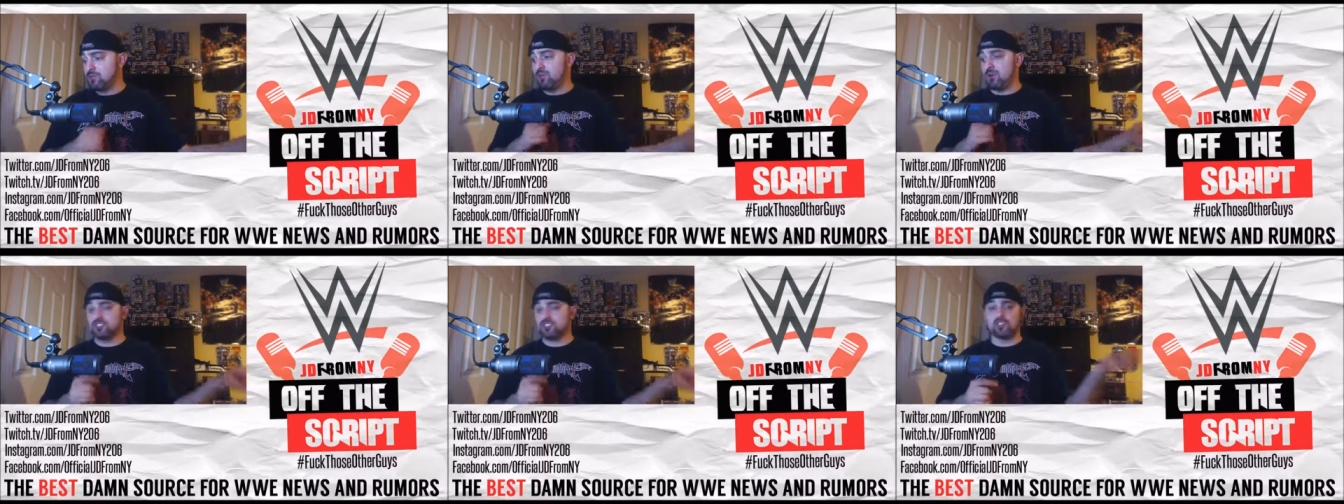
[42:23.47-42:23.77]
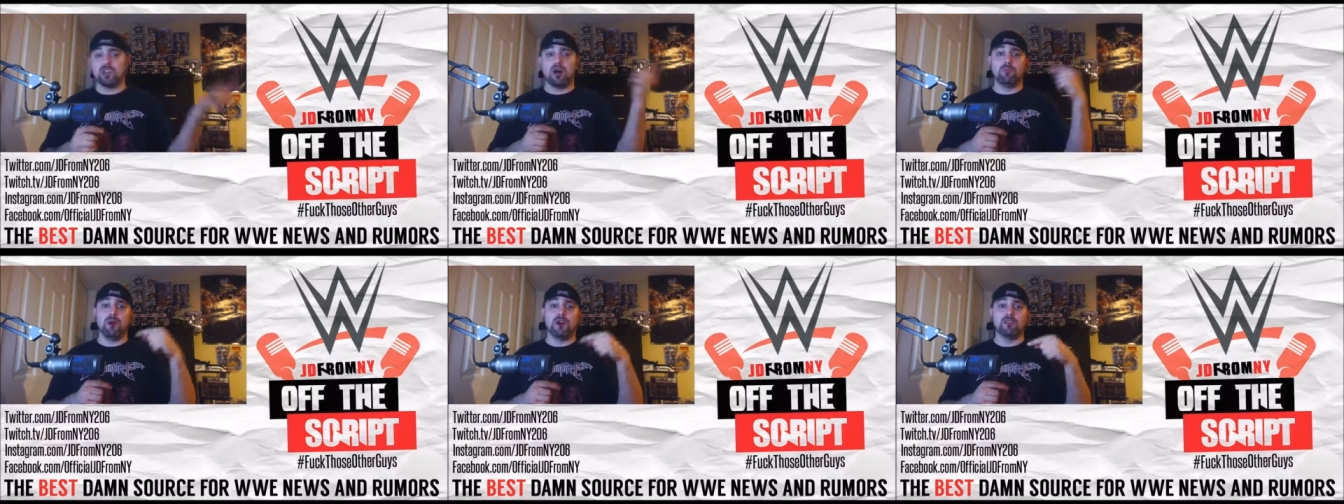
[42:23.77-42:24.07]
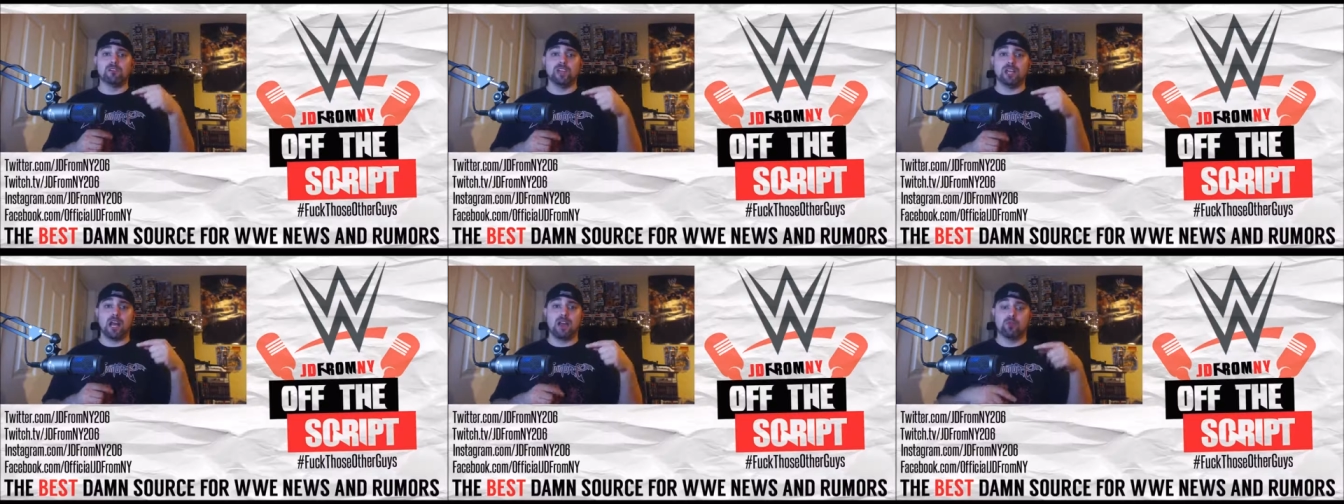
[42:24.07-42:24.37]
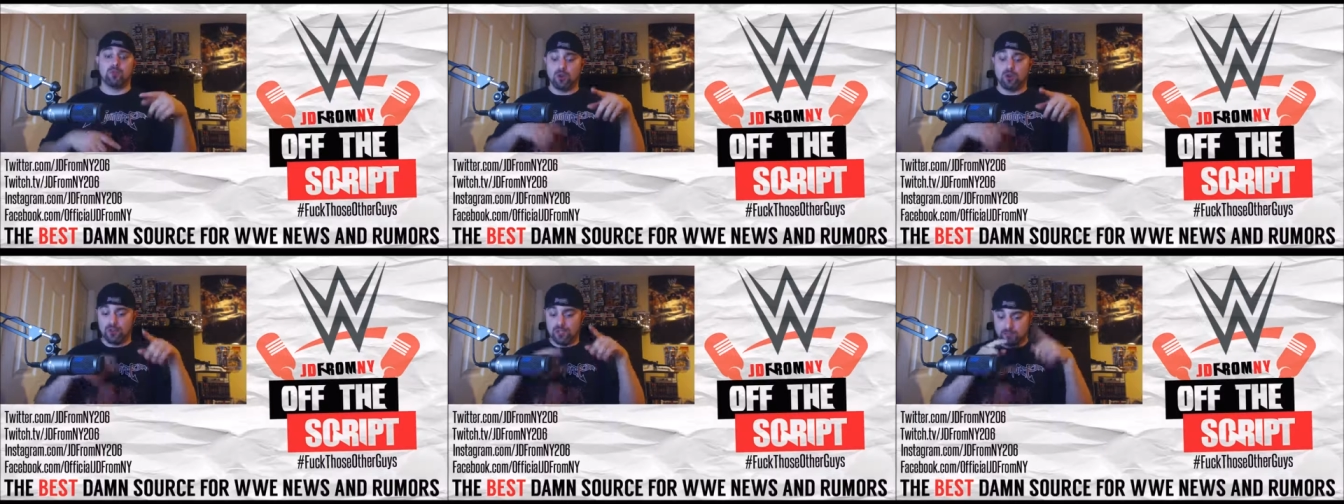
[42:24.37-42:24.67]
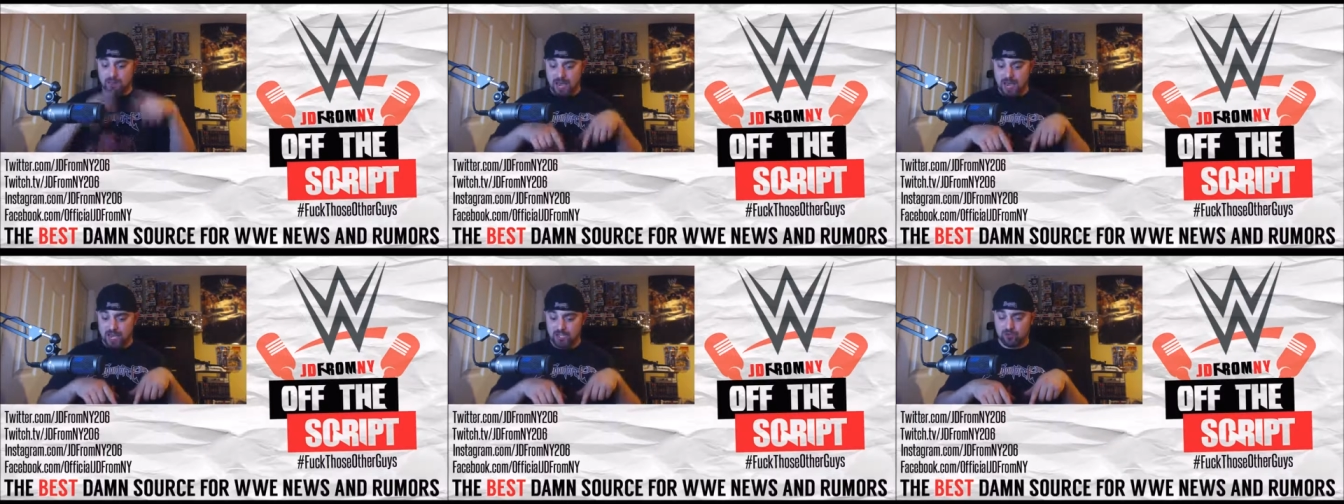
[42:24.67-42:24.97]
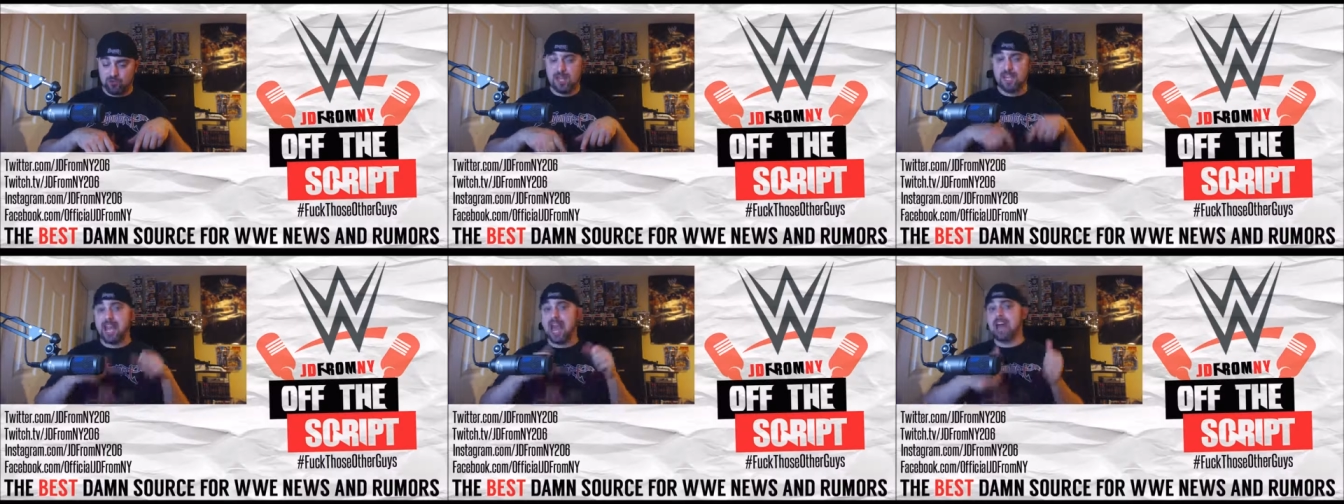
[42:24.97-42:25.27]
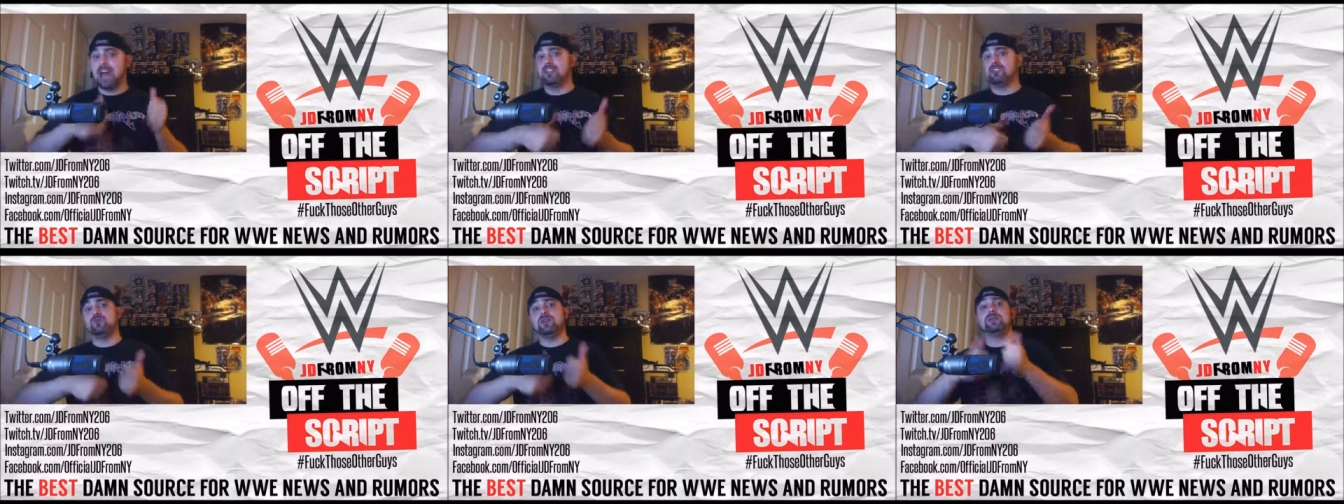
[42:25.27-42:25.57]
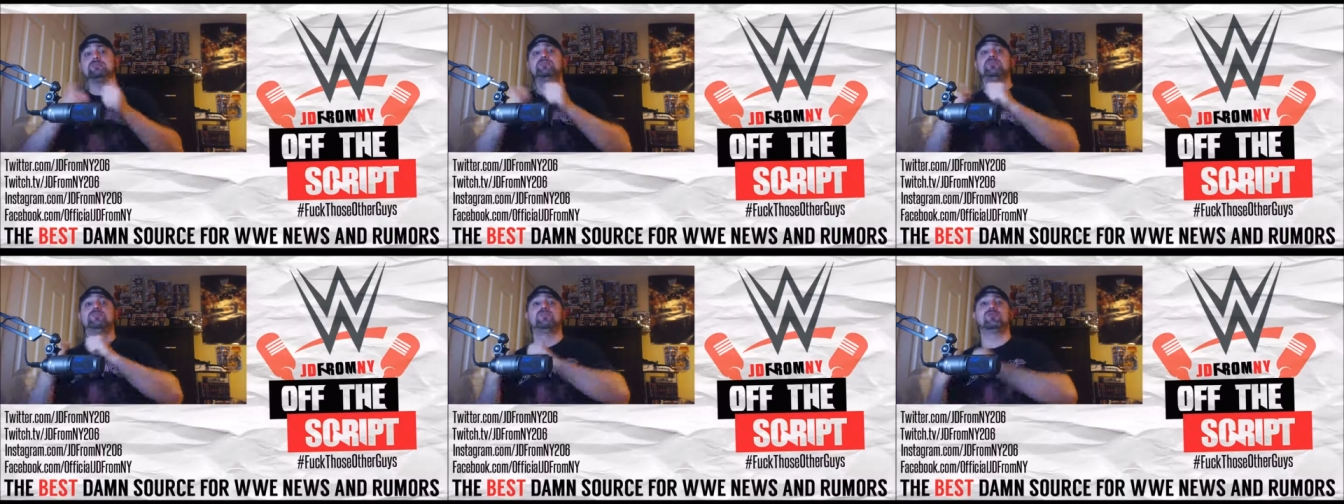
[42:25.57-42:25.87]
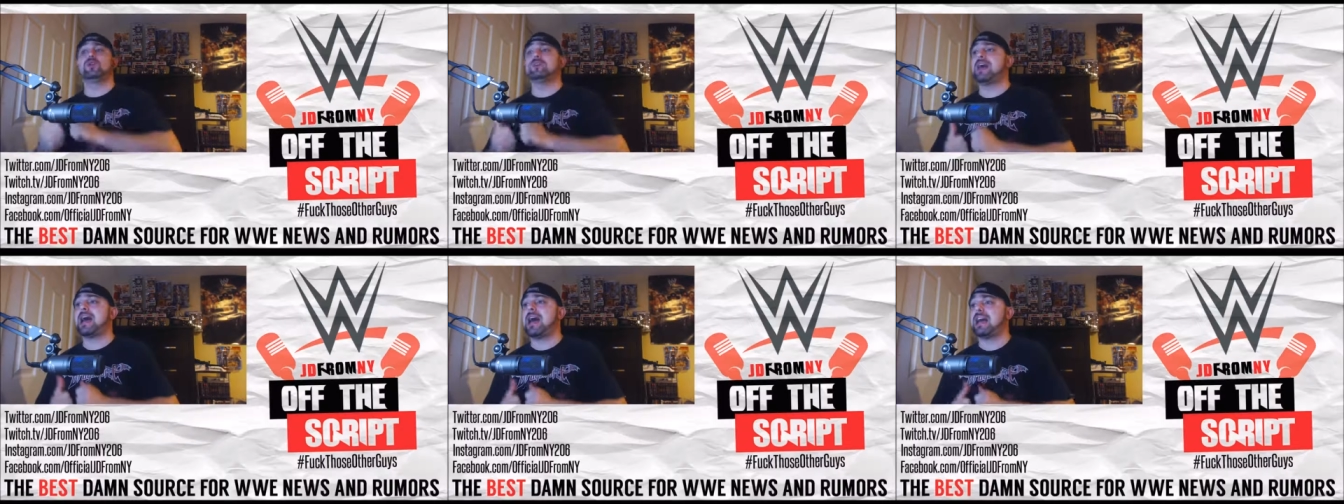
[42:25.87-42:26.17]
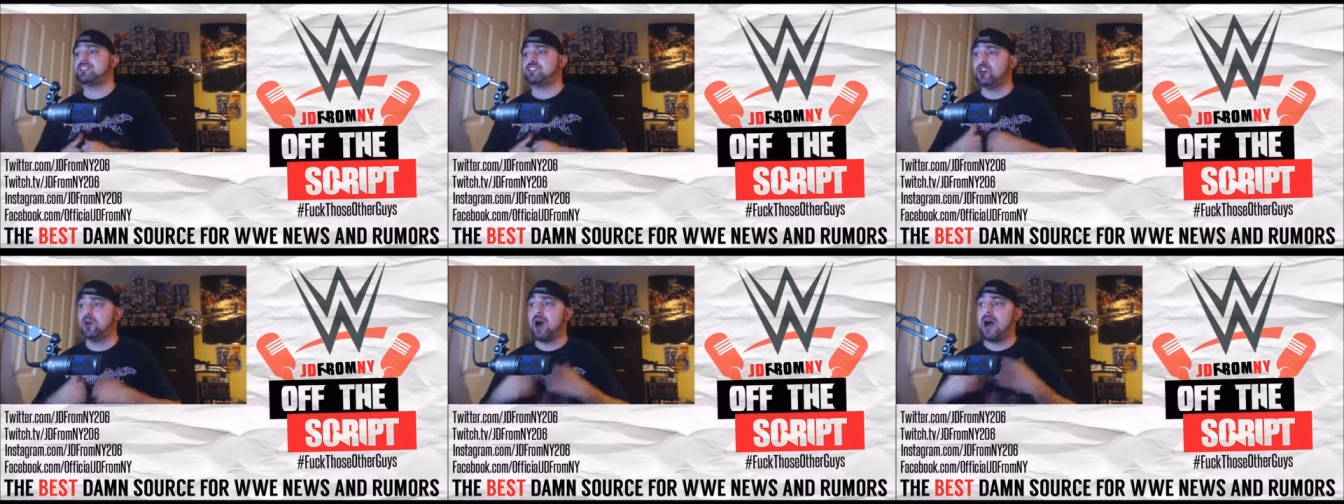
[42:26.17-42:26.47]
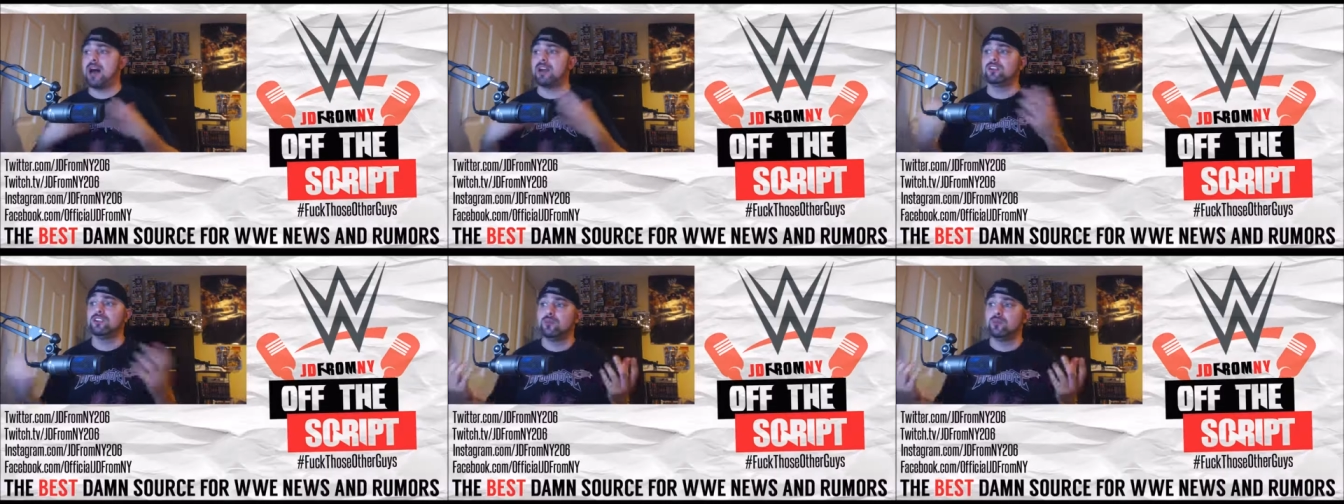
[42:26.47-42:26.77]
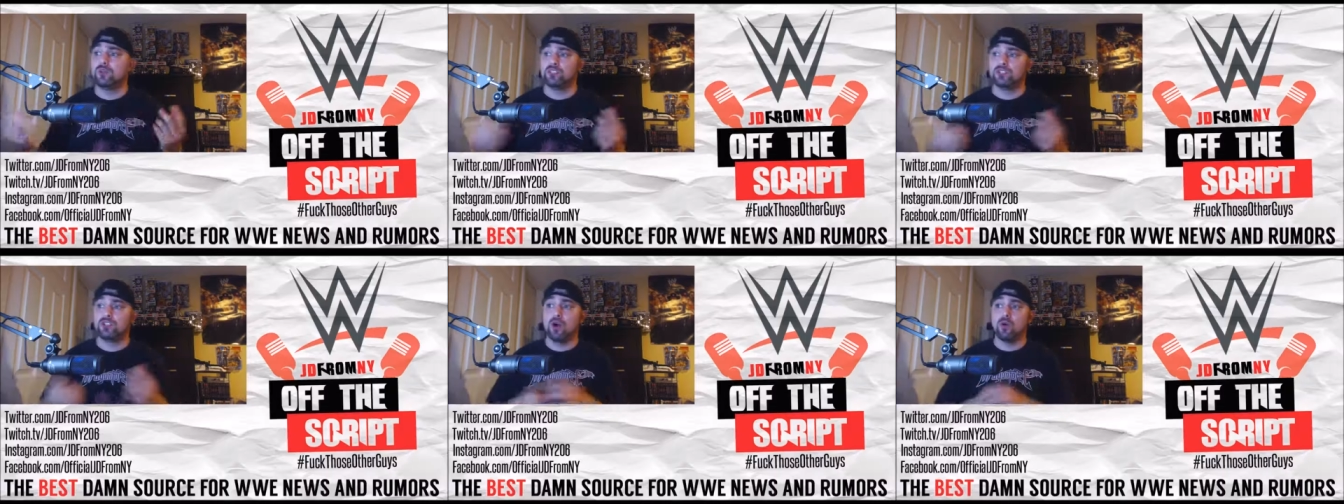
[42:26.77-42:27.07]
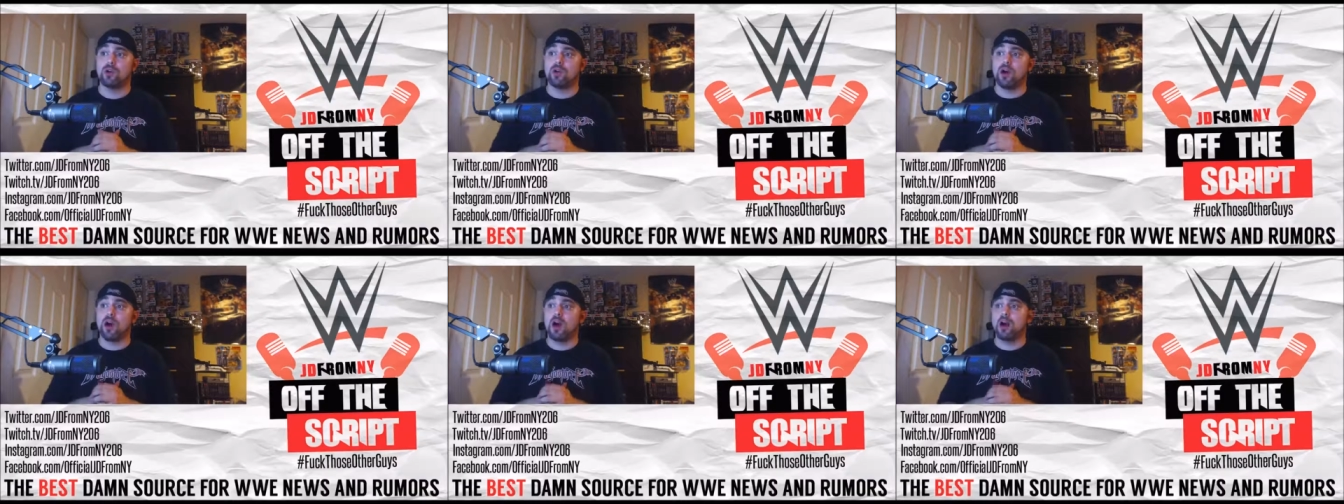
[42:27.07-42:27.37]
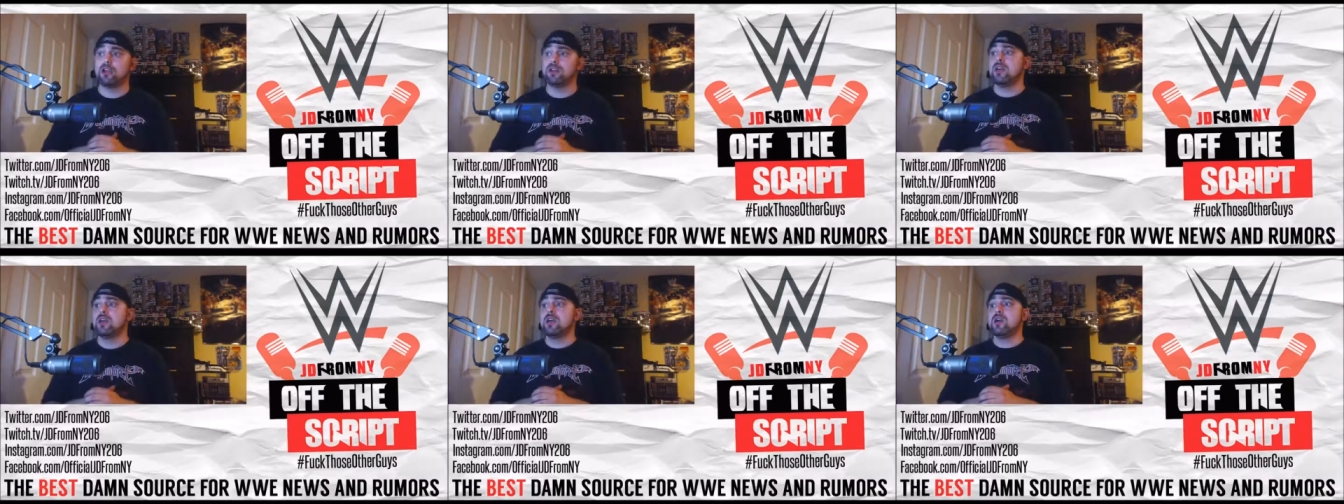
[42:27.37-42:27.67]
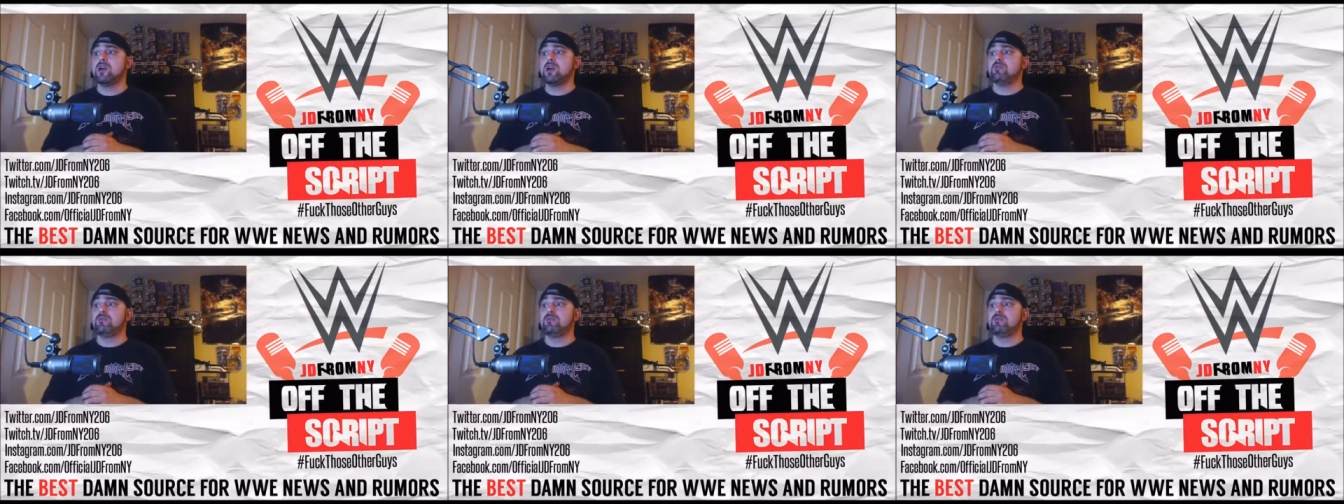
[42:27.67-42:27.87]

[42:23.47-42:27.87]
He wasn't on Monday Night Raw this past week and the week before that, so I don't know what's going on,